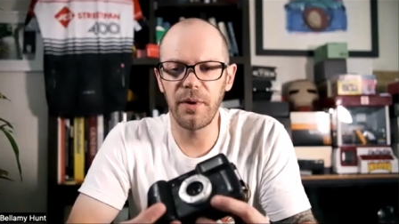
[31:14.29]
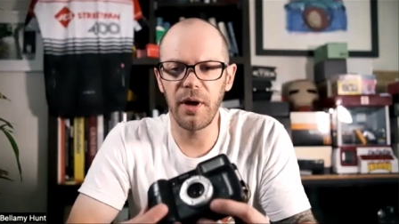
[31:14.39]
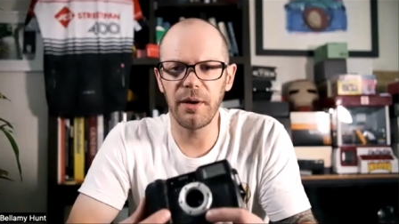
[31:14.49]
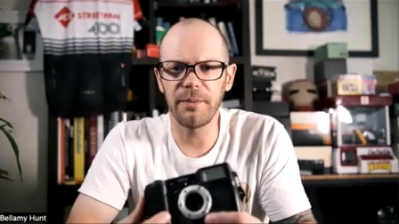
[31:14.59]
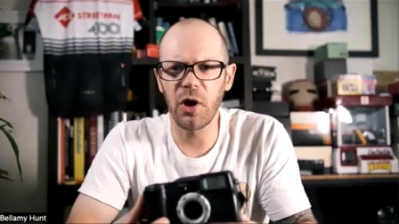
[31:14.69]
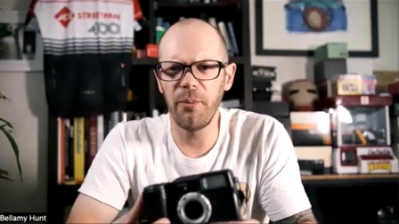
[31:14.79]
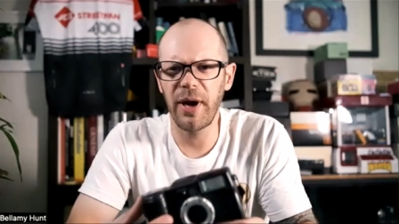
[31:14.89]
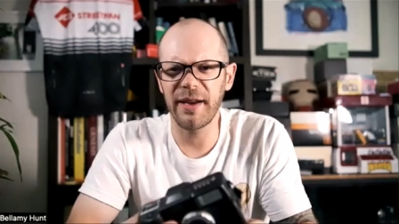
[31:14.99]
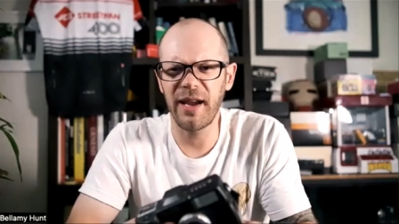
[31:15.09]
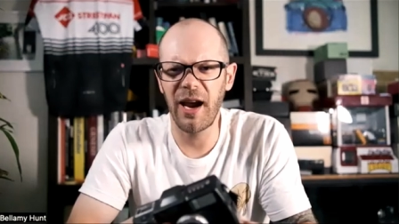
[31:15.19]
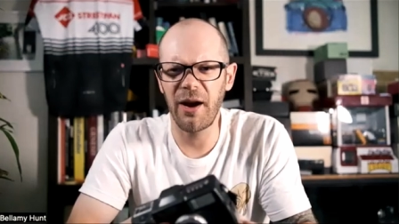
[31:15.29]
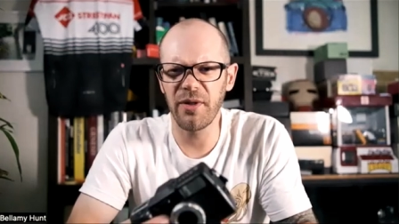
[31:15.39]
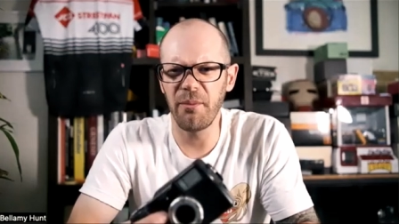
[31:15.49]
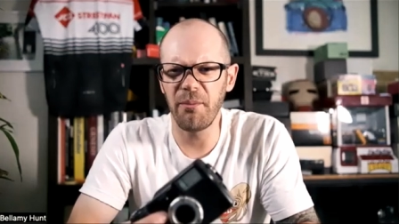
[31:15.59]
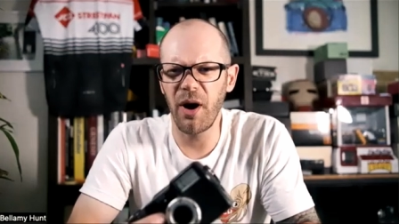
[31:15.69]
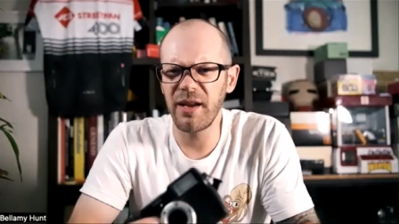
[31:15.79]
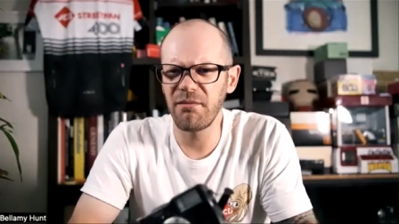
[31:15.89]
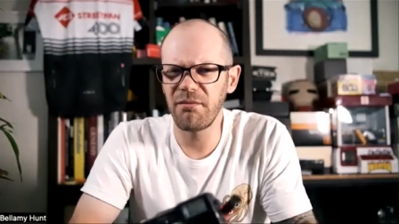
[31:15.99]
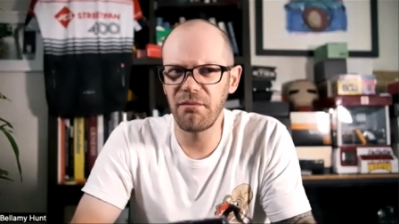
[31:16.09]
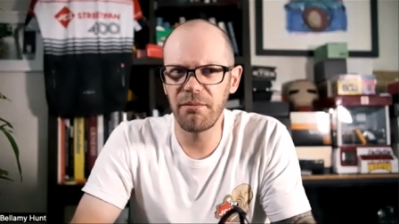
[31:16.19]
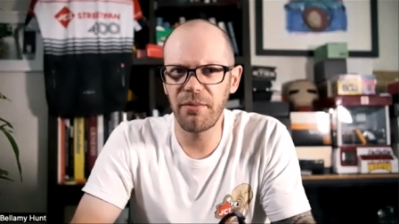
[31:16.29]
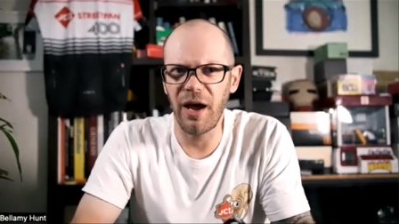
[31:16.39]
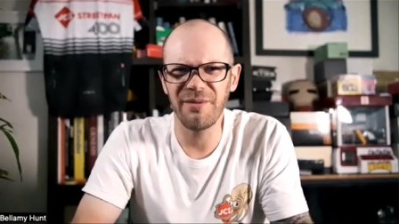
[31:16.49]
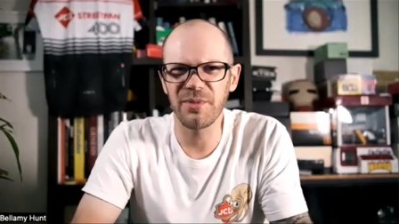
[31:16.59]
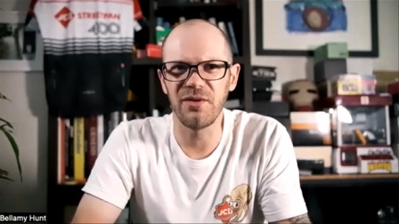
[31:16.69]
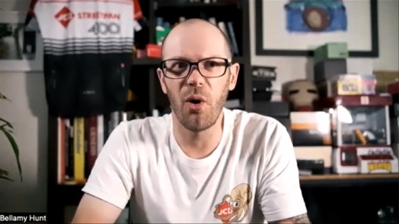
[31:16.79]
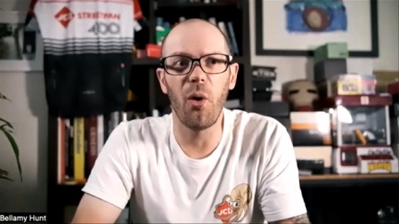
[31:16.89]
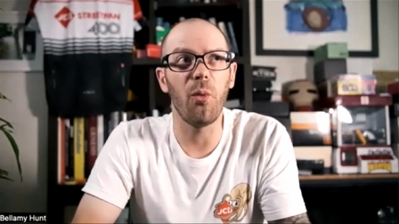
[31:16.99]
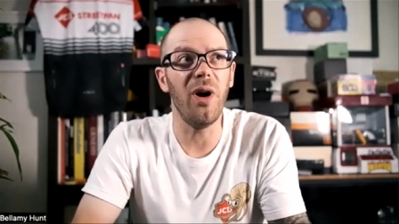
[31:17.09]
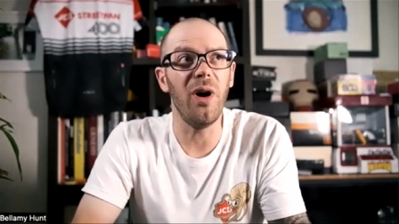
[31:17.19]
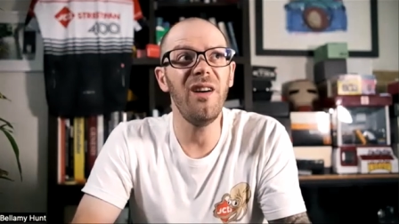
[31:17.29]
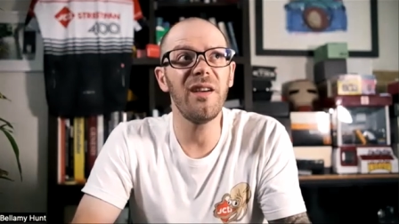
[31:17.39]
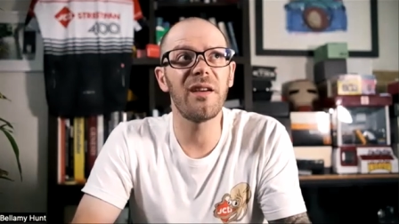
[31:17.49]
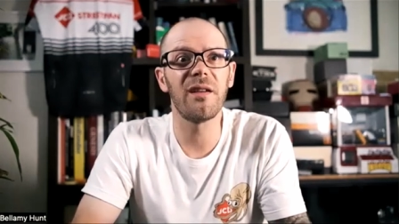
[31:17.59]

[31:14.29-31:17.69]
a compact camera that might perhaps not work.